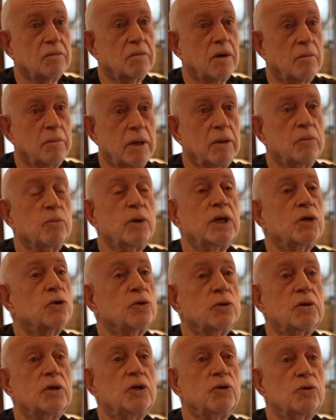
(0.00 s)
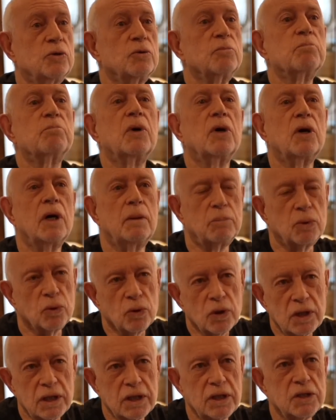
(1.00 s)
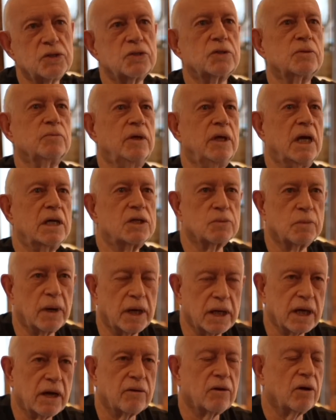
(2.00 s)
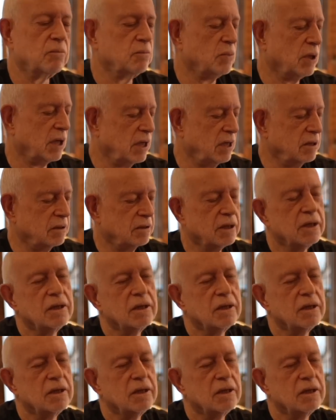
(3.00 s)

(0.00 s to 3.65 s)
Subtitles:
I mean, you couldn't buy boilies. We had to make our own bait.